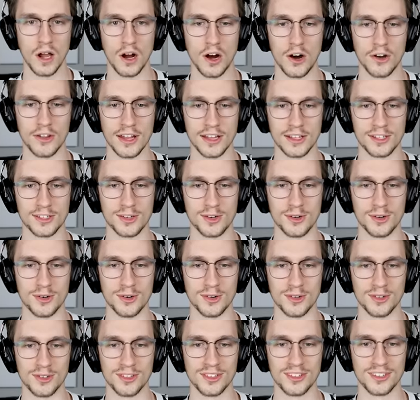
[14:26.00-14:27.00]
Oh, that's
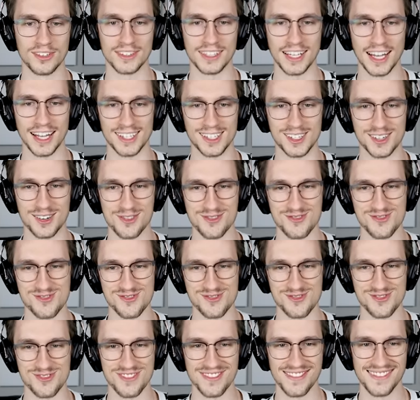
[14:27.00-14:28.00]
cool. That's
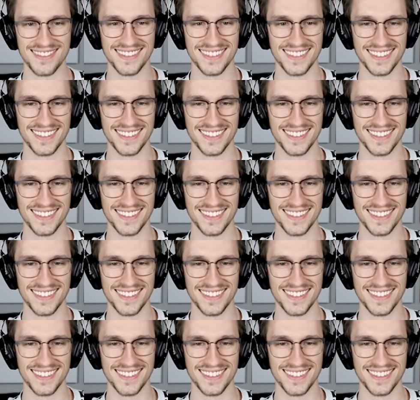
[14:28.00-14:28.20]
cool.